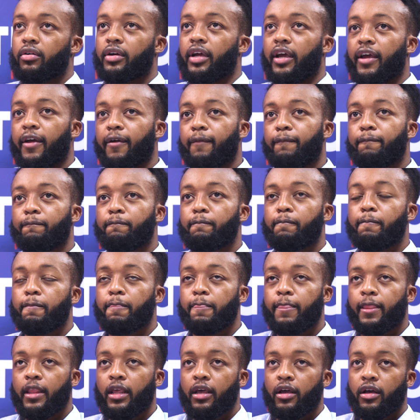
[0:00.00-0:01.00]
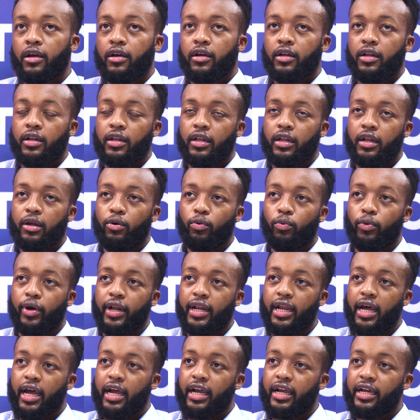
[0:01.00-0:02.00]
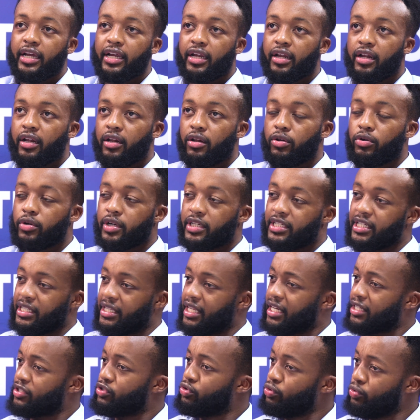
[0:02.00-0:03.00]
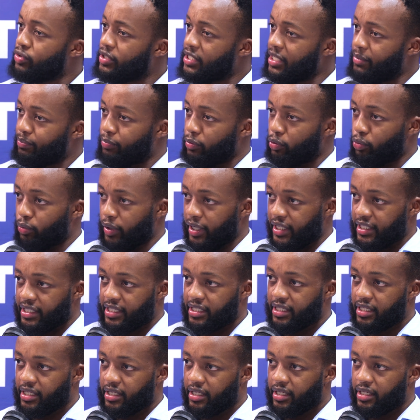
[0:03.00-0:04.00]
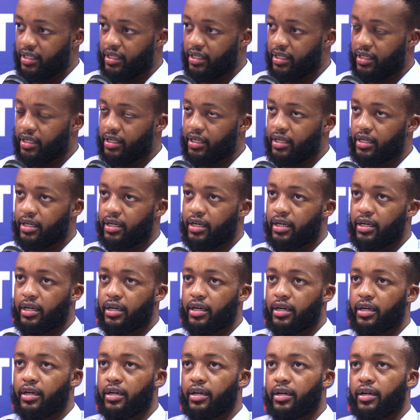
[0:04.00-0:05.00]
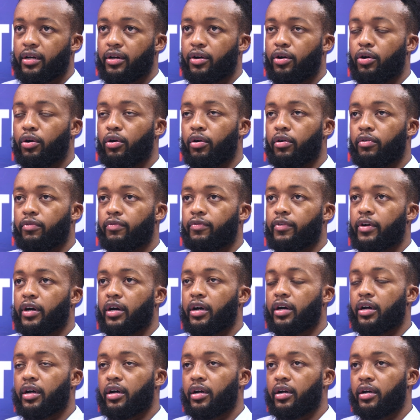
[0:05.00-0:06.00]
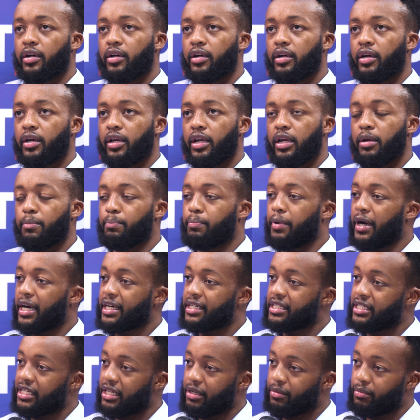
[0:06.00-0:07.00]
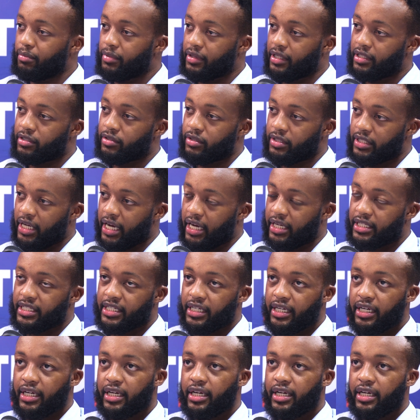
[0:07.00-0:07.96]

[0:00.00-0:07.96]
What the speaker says: Okay. When I look at it, there are two simple ways of impacting the society.